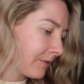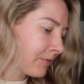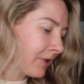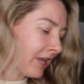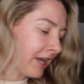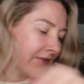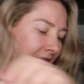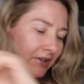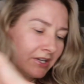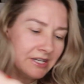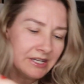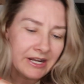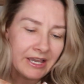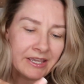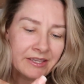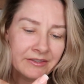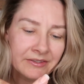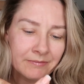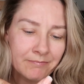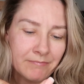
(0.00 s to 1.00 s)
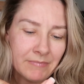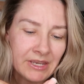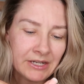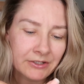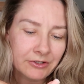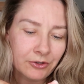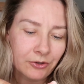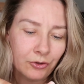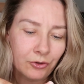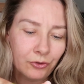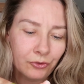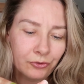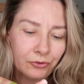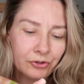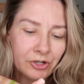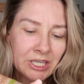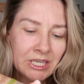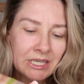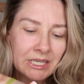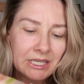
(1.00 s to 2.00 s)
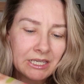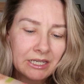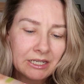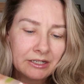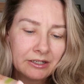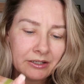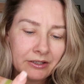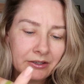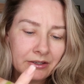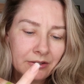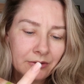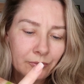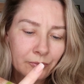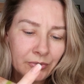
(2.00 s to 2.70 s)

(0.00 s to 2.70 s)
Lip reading: Then we have a nice mint green